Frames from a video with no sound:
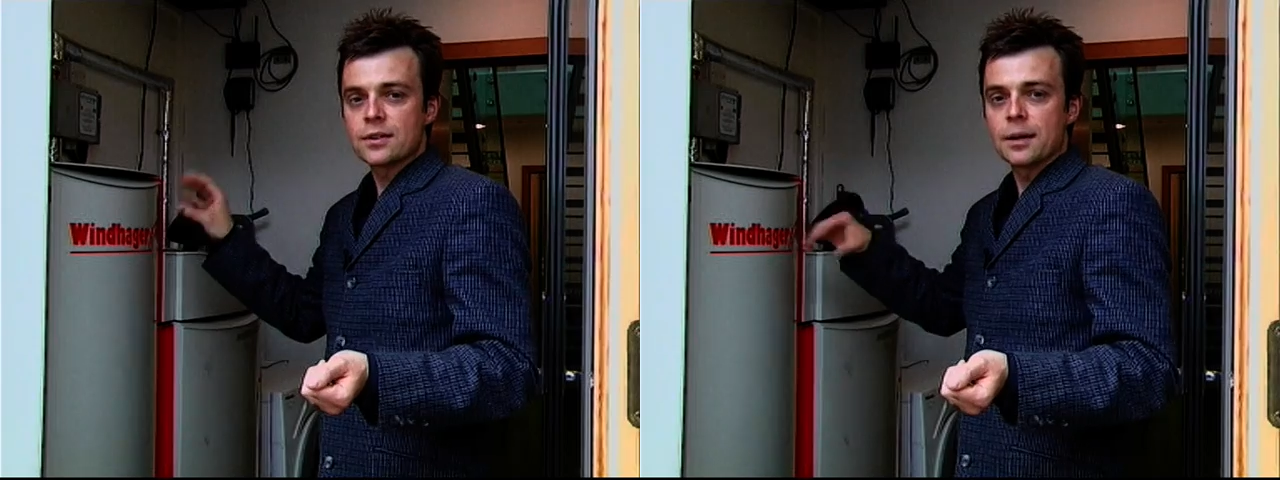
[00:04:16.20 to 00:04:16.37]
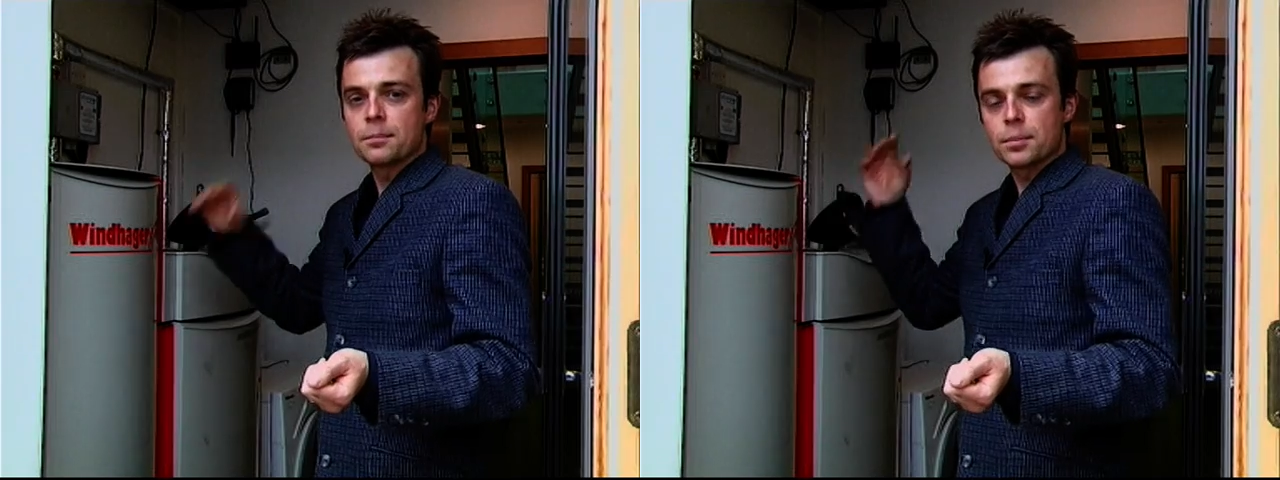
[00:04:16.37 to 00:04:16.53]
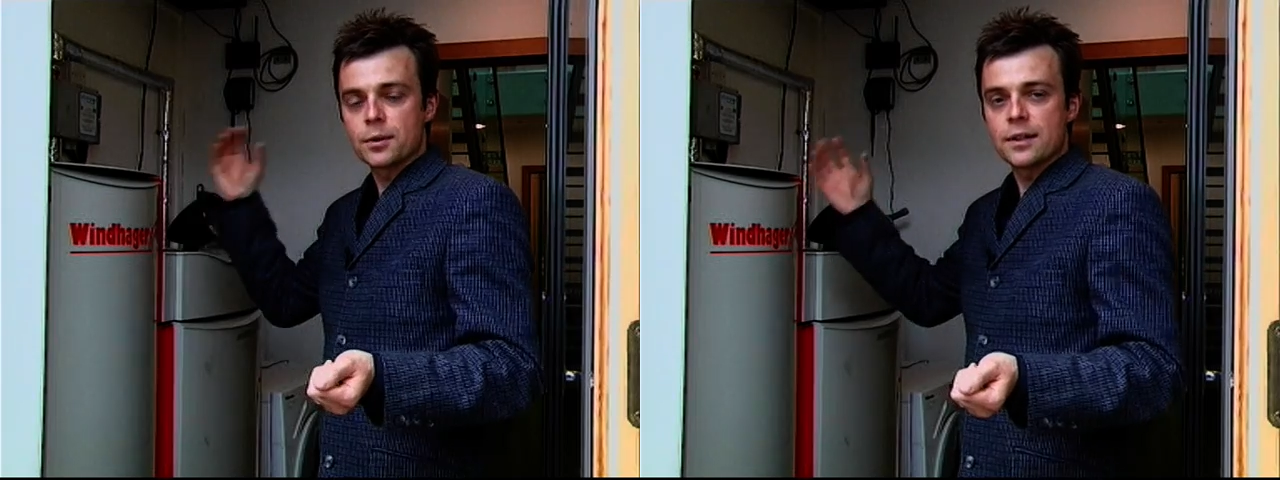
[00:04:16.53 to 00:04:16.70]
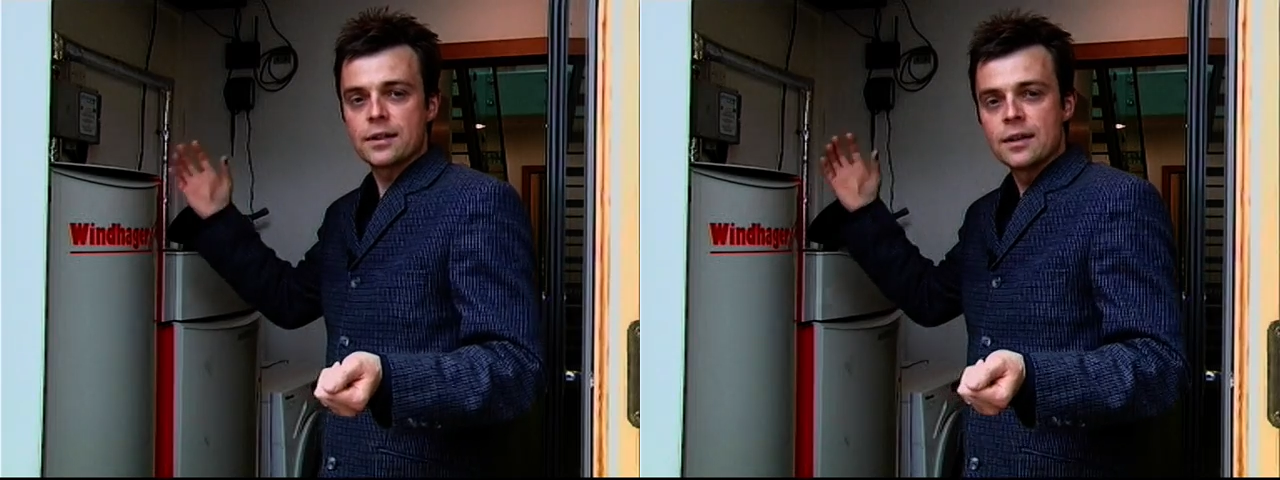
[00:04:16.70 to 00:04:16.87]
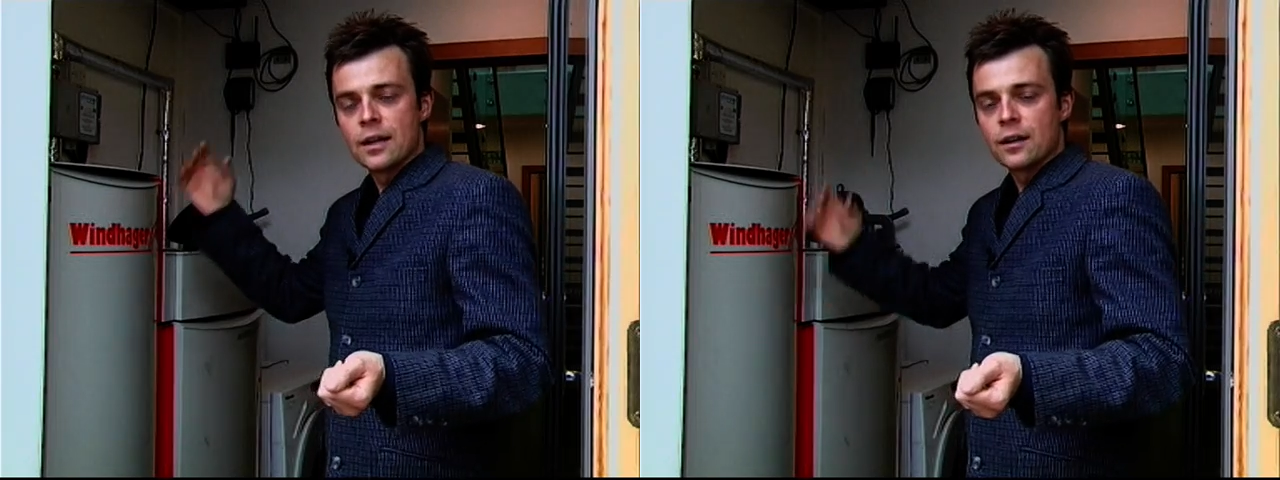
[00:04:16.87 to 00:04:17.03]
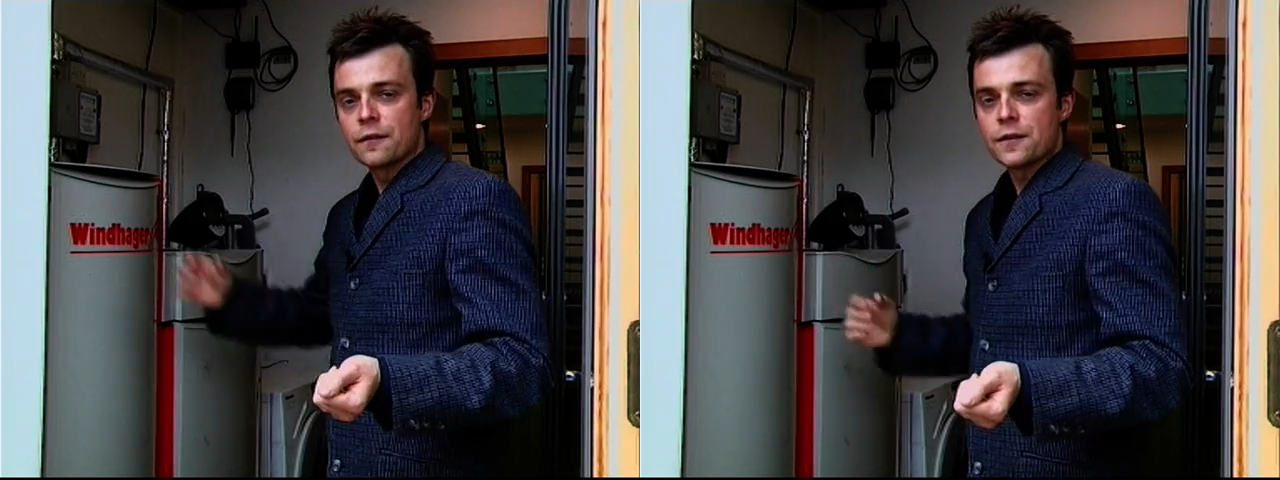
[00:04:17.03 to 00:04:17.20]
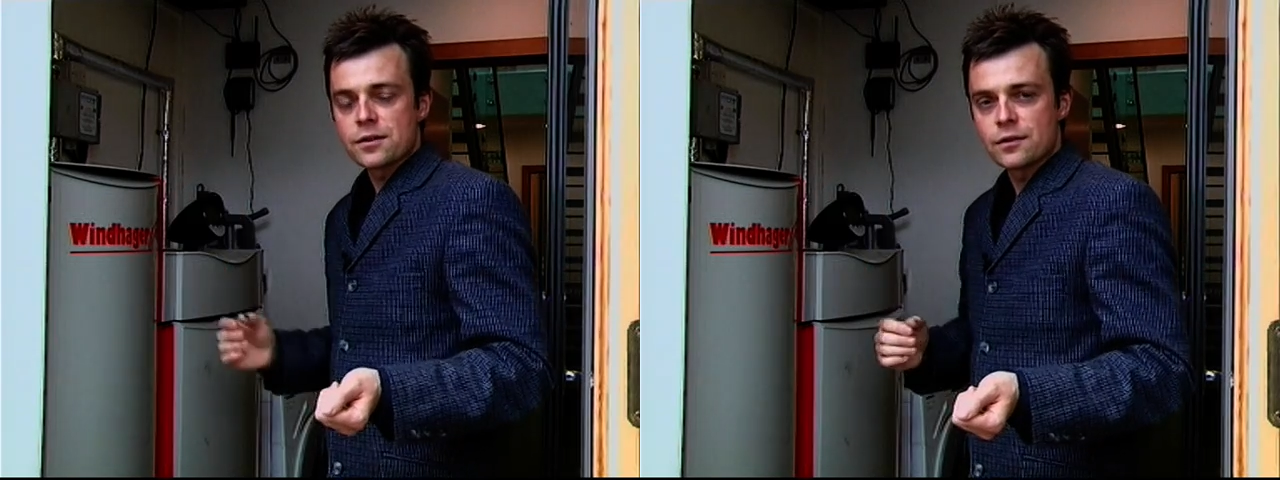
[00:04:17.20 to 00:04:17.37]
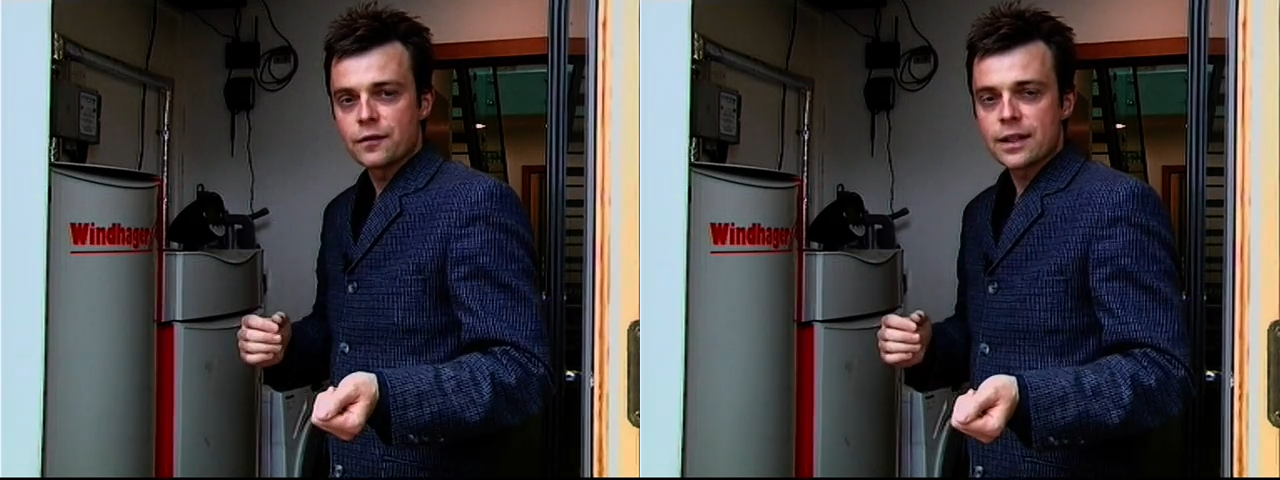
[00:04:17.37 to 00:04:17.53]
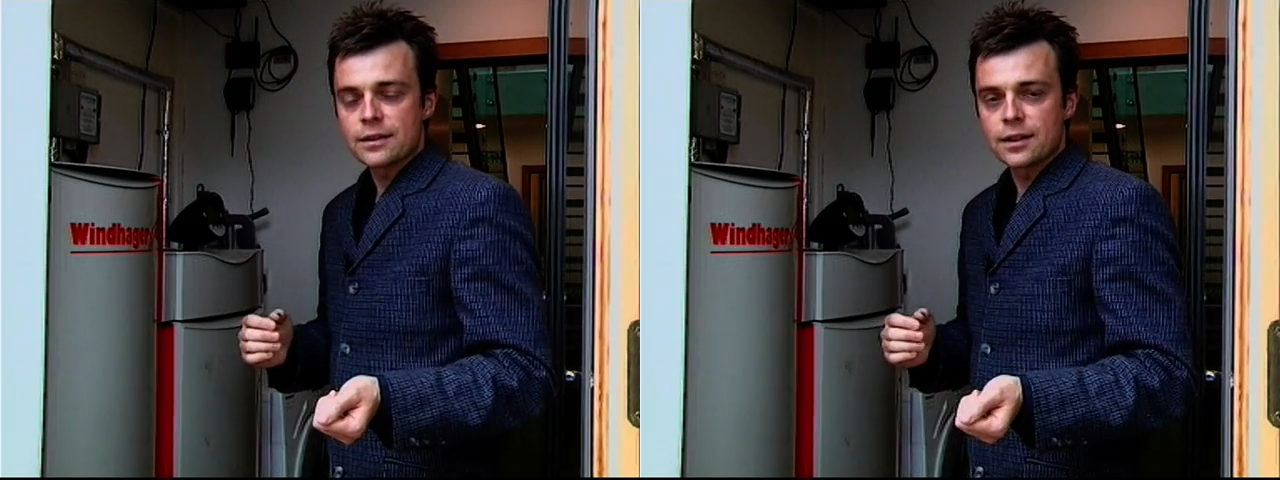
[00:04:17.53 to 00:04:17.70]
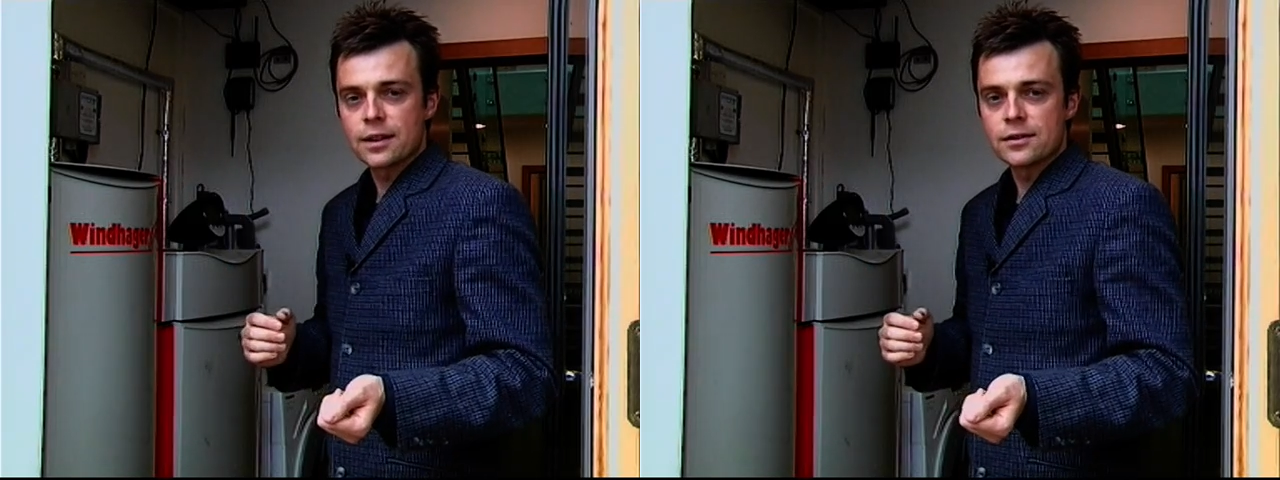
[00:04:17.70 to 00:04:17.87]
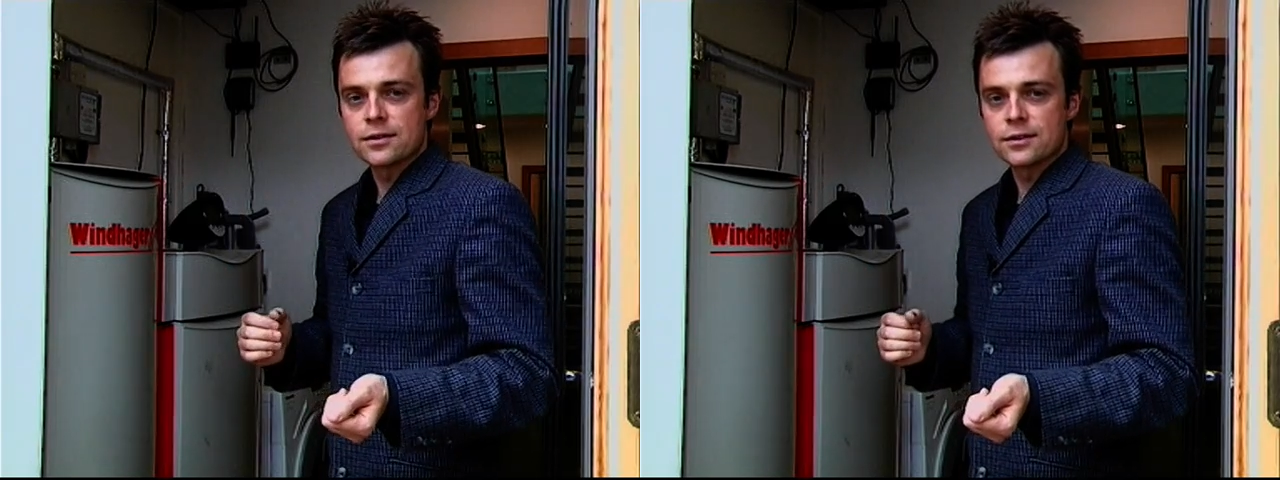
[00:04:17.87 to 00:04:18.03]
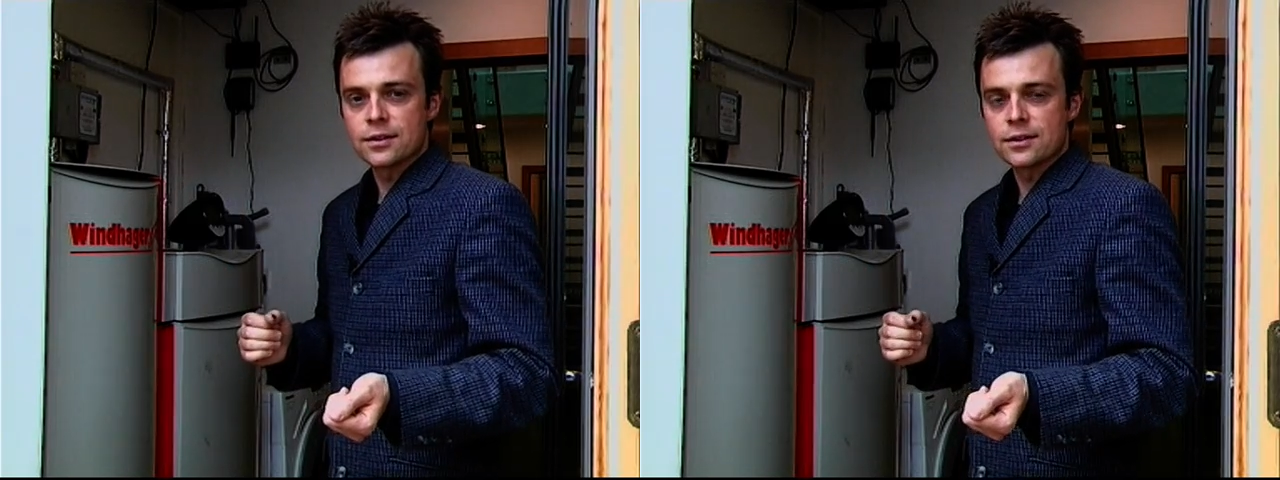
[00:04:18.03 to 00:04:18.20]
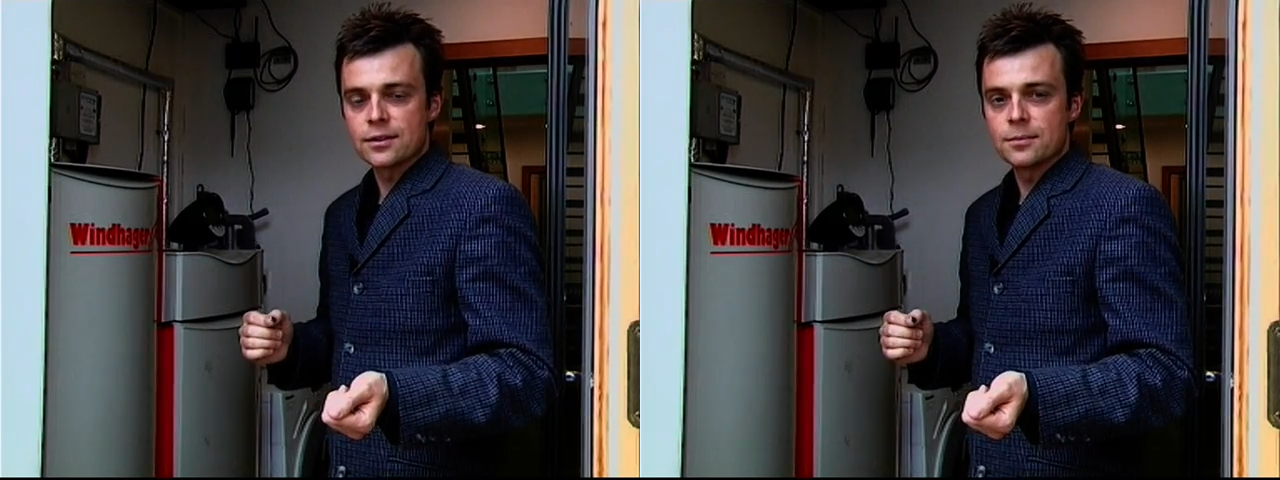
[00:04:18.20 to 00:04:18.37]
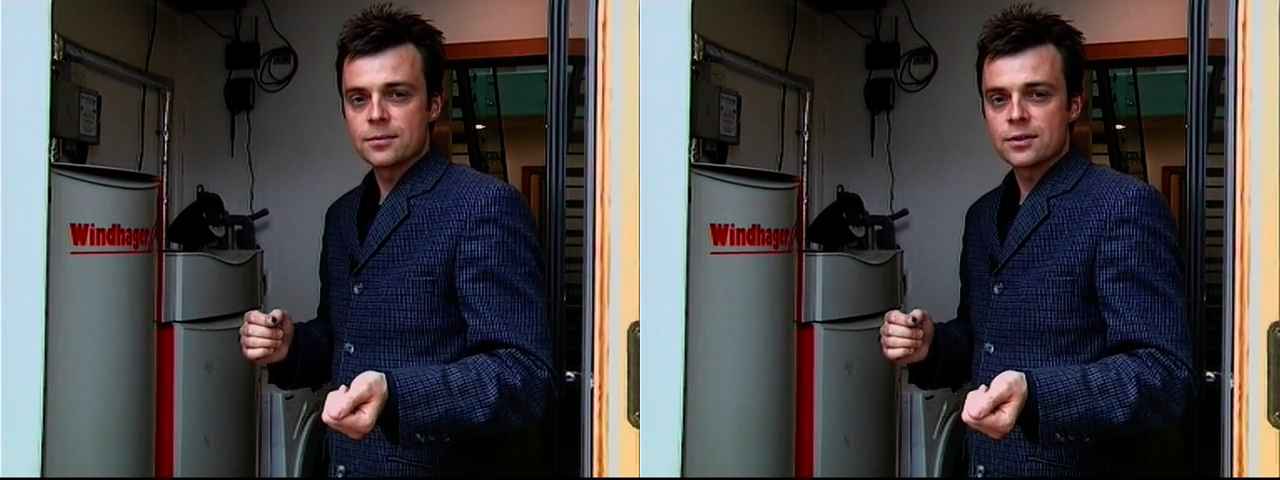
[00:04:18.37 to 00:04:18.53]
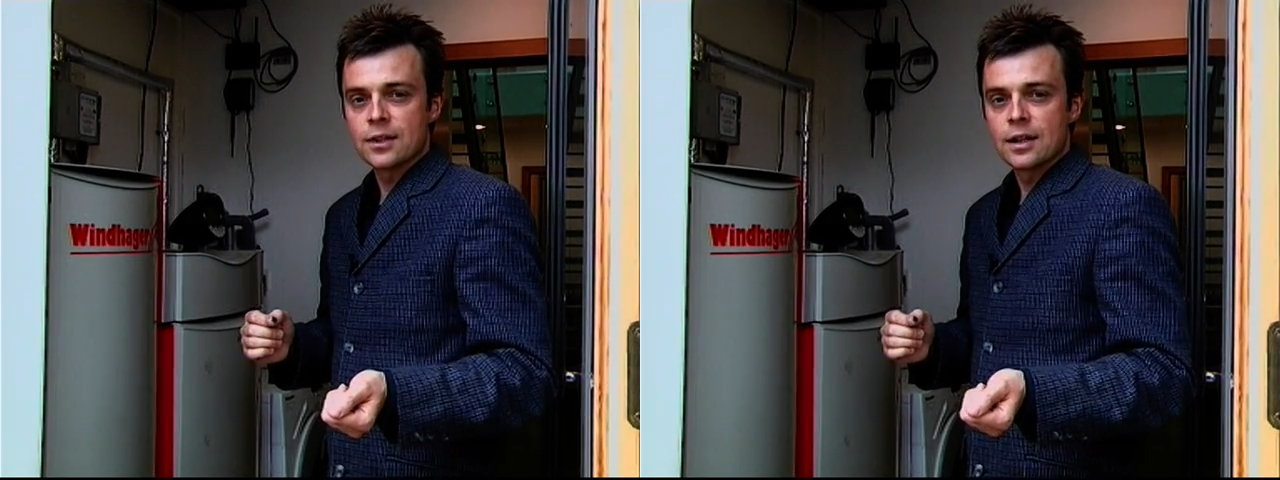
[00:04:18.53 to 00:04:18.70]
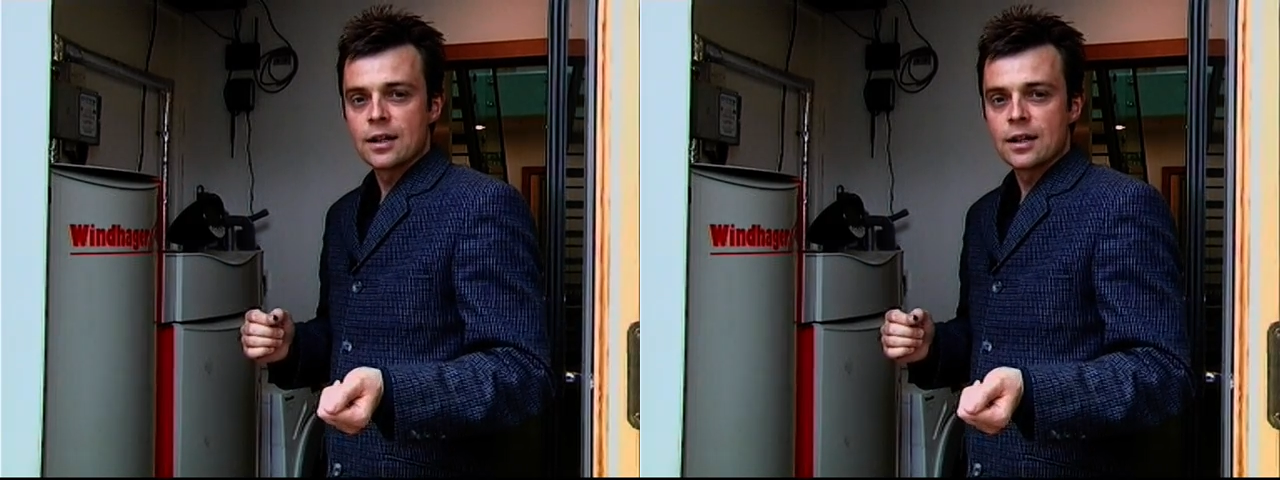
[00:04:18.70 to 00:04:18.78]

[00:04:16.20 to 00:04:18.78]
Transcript: and put in efficient ventilation systems,